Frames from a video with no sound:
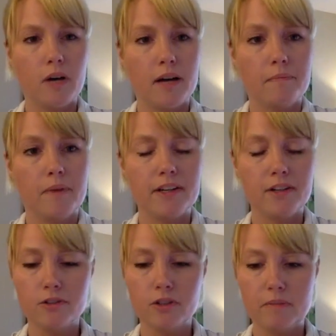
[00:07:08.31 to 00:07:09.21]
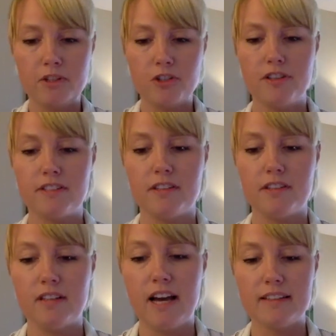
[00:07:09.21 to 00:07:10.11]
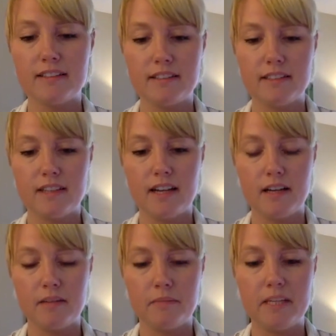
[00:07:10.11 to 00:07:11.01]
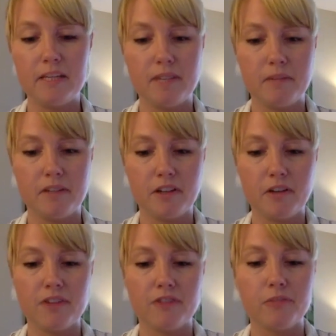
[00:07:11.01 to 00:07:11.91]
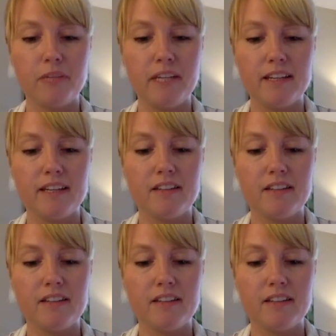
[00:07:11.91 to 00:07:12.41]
I don't know if I mentioned this on the last meeting, but I'm going to go ahead and repeat it.